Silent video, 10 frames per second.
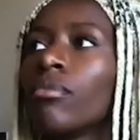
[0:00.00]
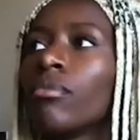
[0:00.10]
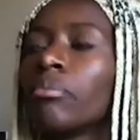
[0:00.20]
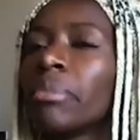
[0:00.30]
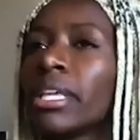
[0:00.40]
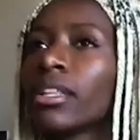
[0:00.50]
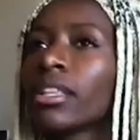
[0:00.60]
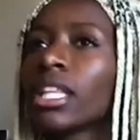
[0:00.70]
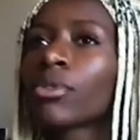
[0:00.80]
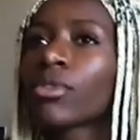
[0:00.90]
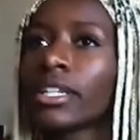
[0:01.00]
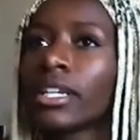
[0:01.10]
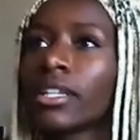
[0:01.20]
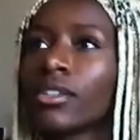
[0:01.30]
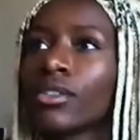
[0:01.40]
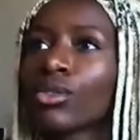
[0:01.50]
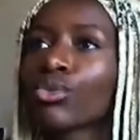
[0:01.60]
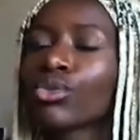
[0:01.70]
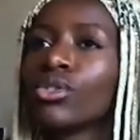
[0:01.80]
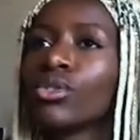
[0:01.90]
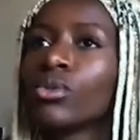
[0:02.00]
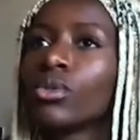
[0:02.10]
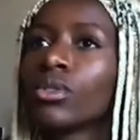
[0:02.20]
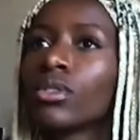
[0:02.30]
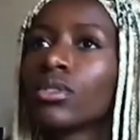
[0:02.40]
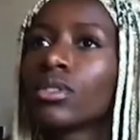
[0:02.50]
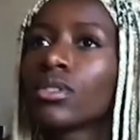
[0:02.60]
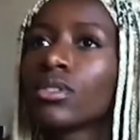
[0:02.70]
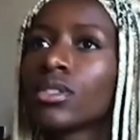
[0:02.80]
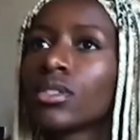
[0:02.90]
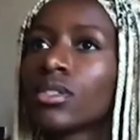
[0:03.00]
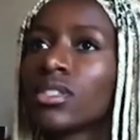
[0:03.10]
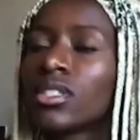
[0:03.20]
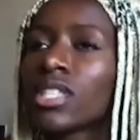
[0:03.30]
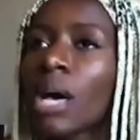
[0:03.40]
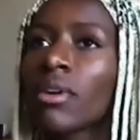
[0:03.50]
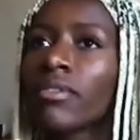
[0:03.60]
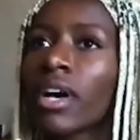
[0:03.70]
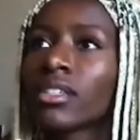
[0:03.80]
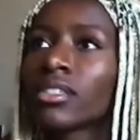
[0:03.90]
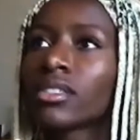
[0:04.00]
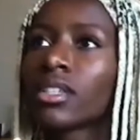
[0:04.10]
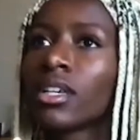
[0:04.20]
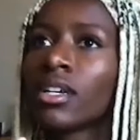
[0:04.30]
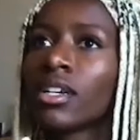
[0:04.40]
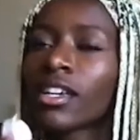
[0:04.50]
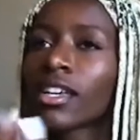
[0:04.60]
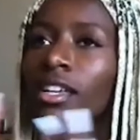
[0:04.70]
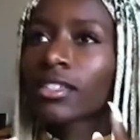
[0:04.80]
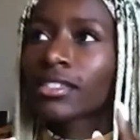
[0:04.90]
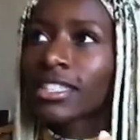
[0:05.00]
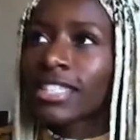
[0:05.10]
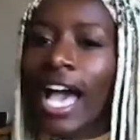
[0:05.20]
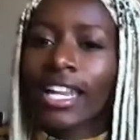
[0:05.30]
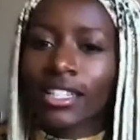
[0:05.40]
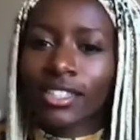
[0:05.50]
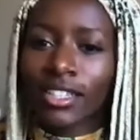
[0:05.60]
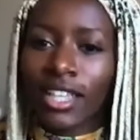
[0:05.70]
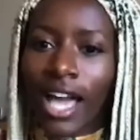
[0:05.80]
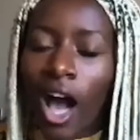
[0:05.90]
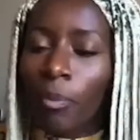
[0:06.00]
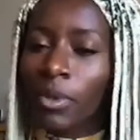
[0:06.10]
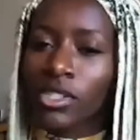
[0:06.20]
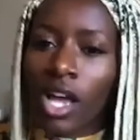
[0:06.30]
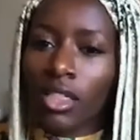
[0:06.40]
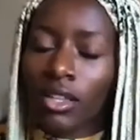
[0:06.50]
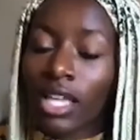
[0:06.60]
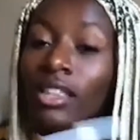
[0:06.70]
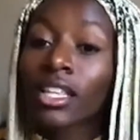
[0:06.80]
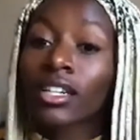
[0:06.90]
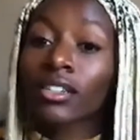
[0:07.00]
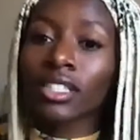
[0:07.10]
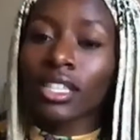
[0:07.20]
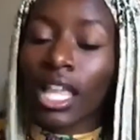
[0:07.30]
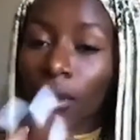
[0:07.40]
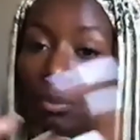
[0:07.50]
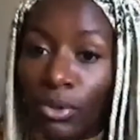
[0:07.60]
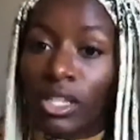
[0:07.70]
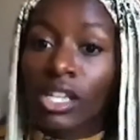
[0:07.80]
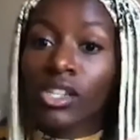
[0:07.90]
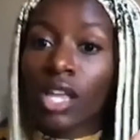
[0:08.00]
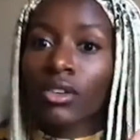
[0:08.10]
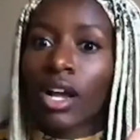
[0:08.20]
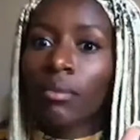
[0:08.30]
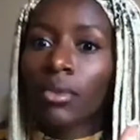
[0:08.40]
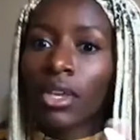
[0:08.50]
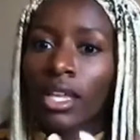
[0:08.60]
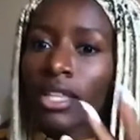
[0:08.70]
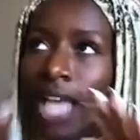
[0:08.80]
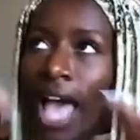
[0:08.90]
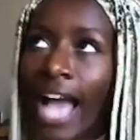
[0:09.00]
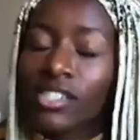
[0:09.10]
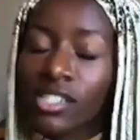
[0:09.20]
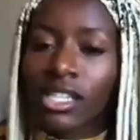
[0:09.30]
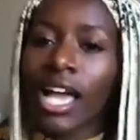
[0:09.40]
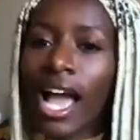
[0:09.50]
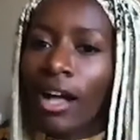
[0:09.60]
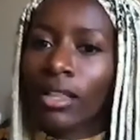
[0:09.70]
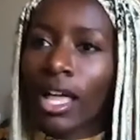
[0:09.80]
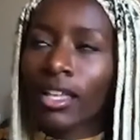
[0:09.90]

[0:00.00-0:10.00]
been liberated through some of us deciding to like help each other, like literally like bringing each other up. That's actually how like